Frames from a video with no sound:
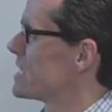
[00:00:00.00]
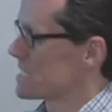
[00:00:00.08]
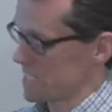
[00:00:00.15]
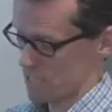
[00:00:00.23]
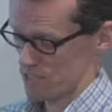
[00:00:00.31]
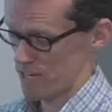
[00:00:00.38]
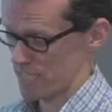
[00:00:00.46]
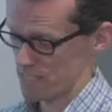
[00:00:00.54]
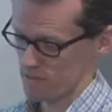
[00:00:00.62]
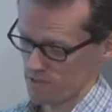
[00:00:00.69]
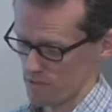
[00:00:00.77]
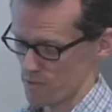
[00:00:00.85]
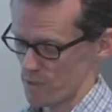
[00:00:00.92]
is
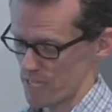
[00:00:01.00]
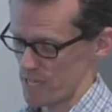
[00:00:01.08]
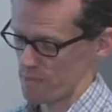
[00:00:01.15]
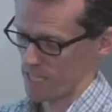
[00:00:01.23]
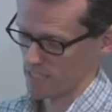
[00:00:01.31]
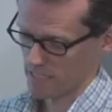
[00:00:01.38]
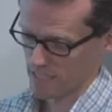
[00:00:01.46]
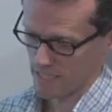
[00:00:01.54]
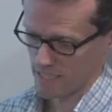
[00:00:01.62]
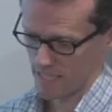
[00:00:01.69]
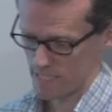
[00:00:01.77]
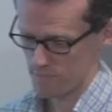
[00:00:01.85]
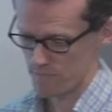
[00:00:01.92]
extracted from the Word ML, and
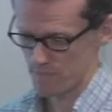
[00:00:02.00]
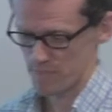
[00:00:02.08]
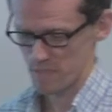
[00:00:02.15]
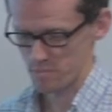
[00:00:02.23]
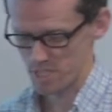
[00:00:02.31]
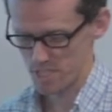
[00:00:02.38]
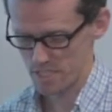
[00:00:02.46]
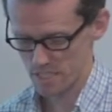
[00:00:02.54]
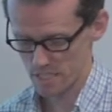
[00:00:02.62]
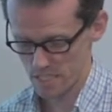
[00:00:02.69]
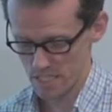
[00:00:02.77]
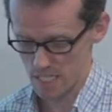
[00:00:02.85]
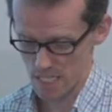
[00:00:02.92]
that gets published
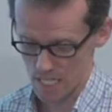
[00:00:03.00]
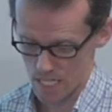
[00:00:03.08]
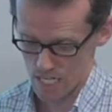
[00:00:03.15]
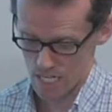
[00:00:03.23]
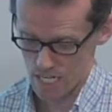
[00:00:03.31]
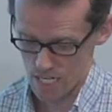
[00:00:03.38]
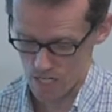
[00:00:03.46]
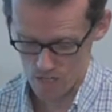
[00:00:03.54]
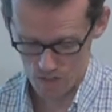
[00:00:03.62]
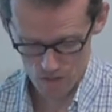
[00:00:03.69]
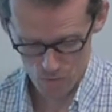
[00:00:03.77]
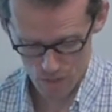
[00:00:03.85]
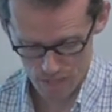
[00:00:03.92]

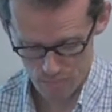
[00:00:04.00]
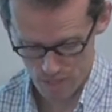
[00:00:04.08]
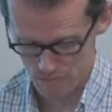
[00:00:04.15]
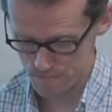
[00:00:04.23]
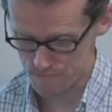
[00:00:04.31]
on the web.